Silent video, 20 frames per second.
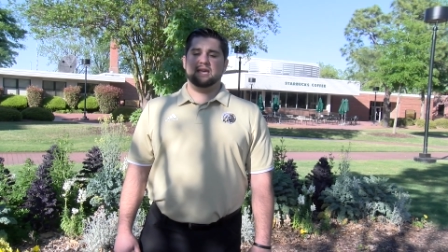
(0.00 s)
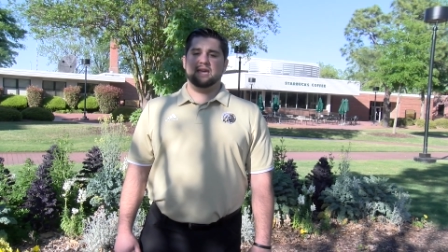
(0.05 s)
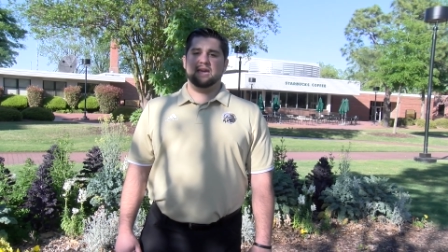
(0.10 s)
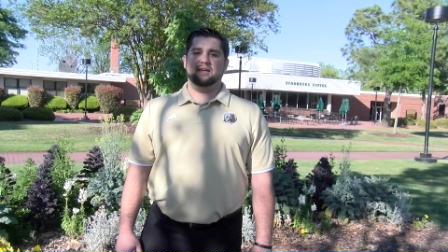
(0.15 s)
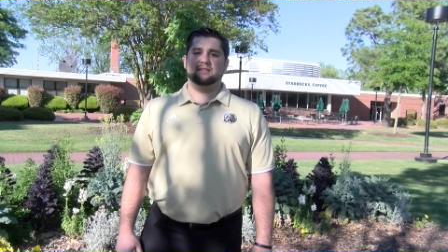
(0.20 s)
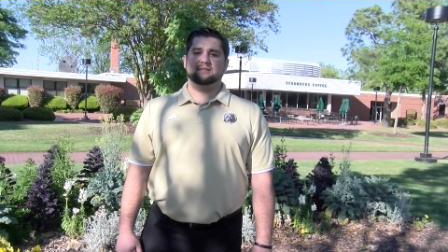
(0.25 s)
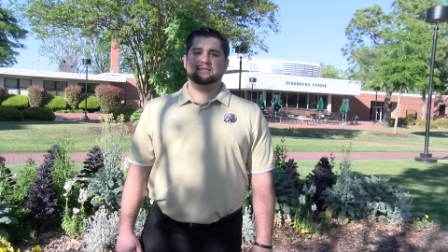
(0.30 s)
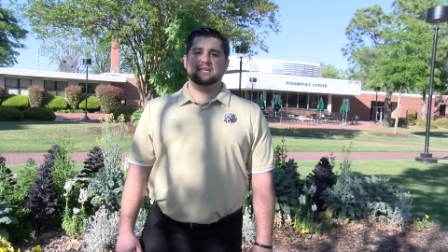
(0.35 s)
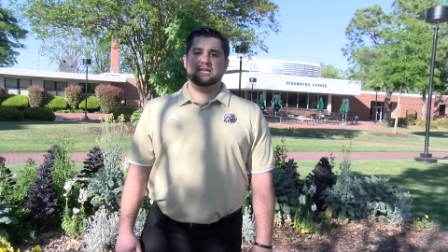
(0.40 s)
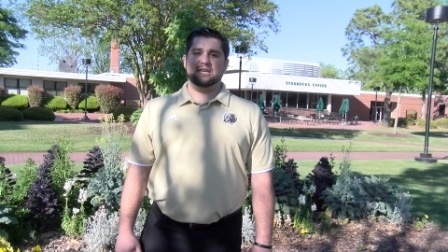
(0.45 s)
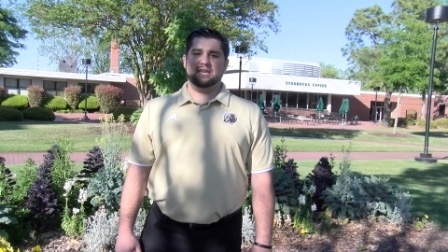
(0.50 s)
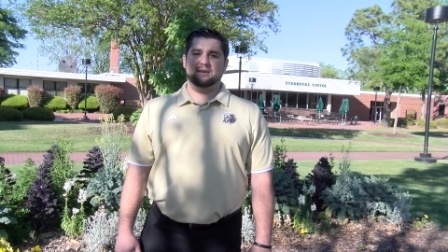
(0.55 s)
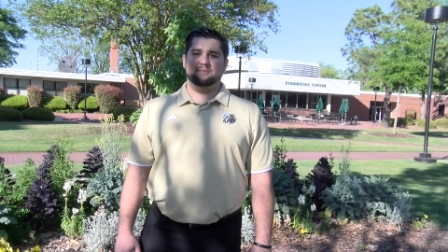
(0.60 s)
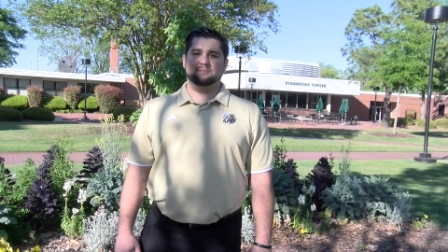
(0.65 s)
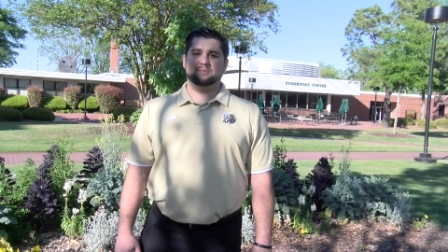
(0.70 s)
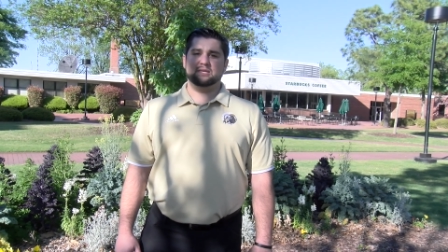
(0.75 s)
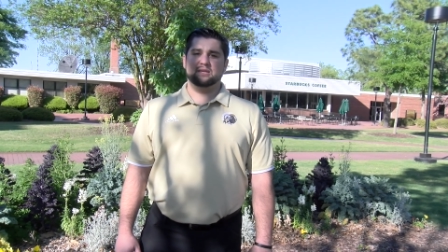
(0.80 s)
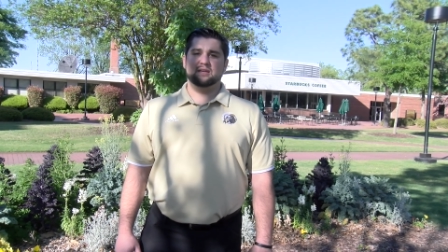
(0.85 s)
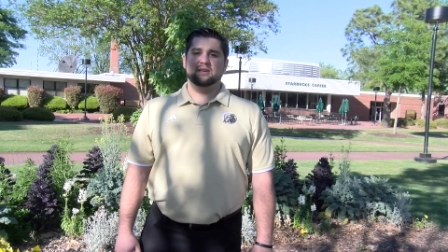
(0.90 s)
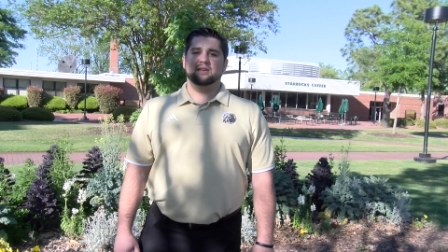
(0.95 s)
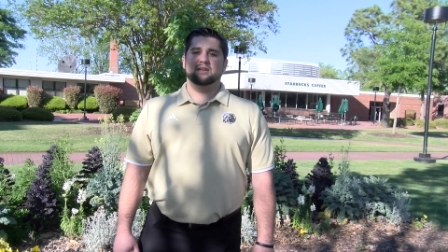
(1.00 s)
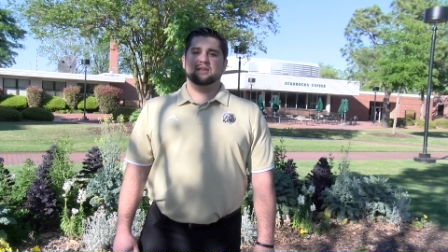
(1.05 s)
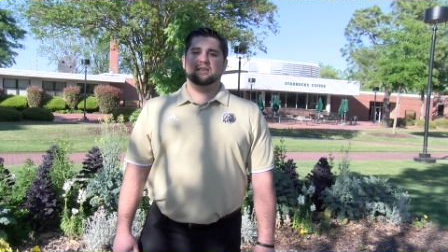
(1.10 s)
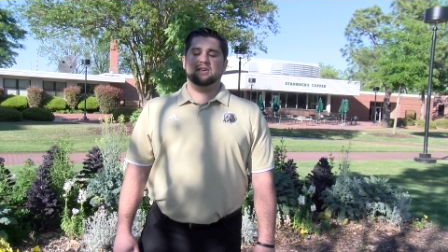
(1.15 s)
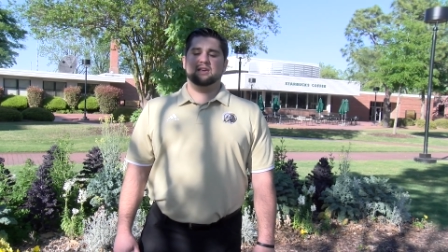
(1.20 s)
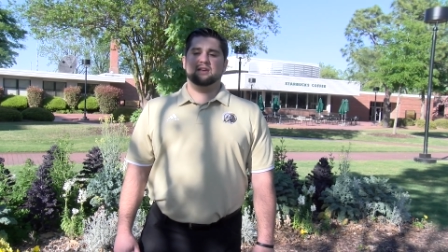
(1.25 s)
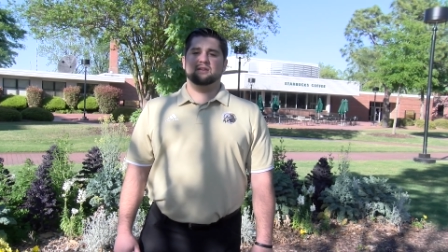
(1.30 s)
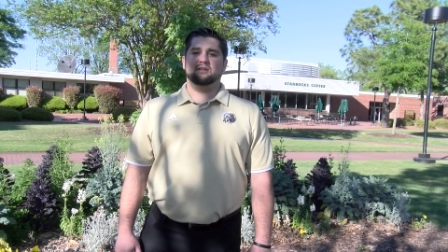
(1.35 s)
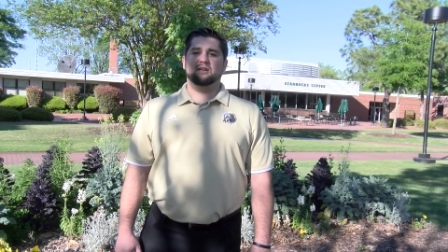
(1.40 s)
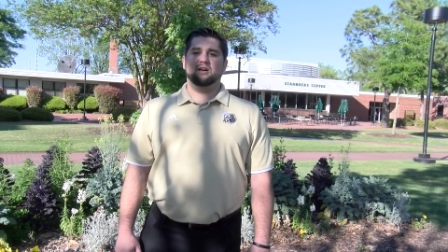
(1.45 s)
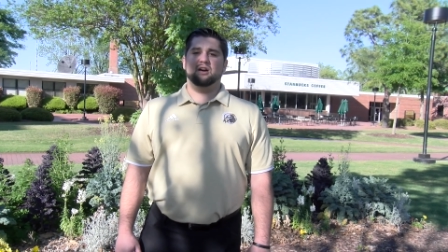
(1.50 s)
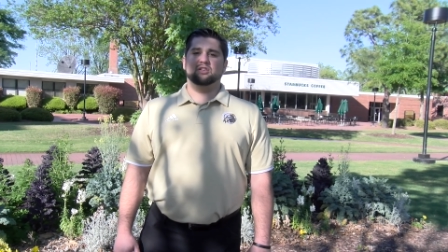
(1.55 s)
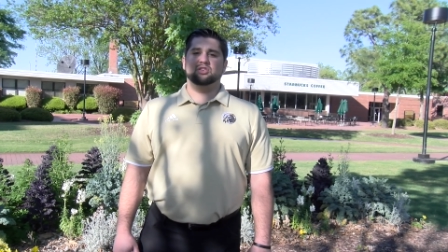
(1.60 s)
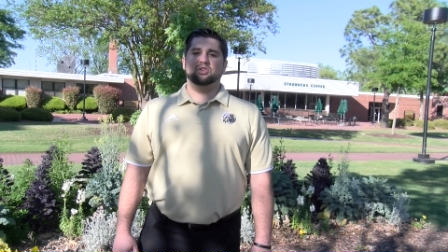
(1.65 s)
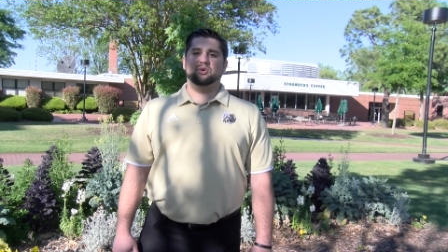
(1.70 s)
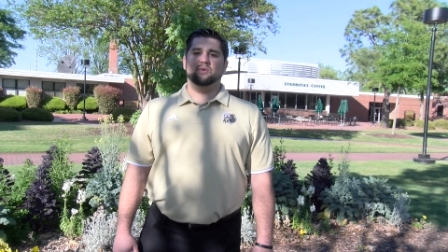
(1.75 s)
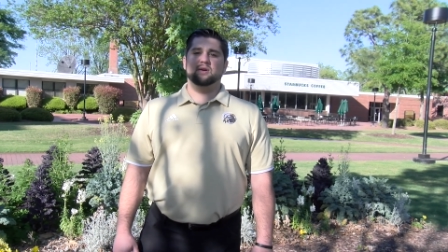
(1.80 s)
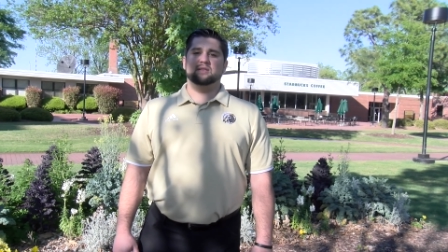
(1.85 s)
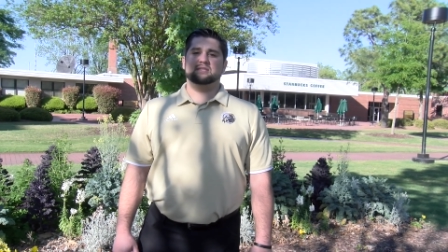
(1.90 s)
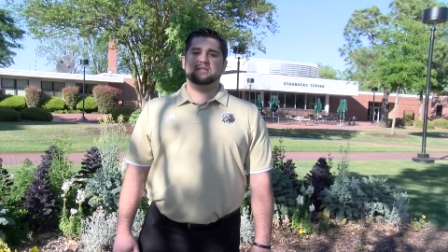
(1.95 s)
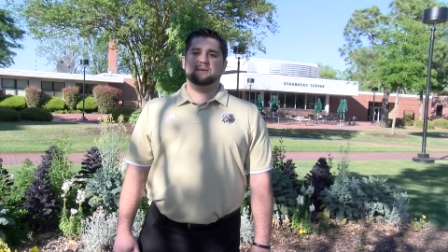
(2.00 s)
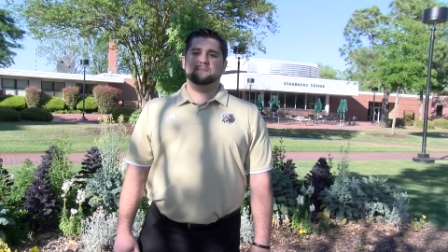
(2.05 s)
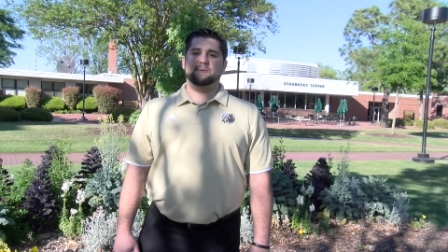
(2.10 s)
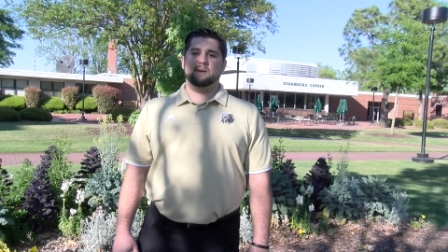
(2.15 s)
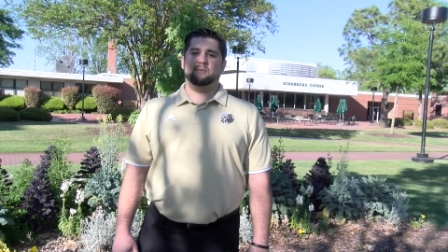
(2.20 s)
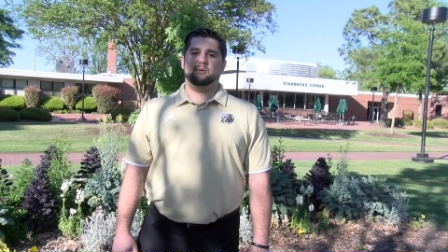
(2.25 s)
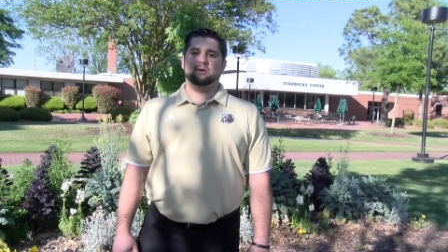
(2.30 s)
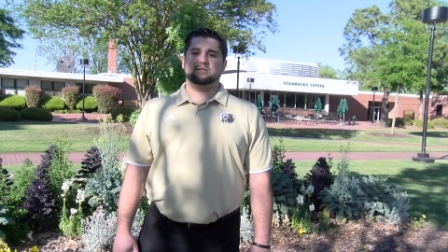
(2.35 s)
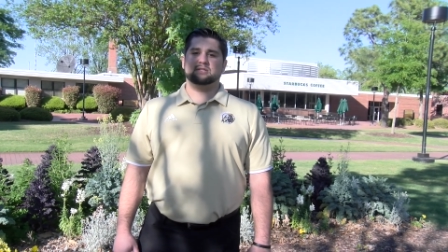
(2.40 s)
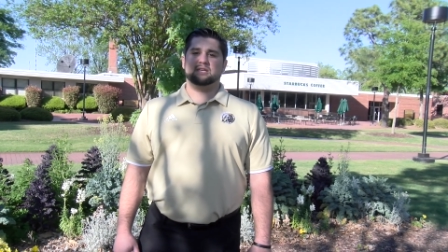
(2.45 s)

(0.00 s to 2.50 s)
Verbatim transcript: and teams here on UNC Pembroke's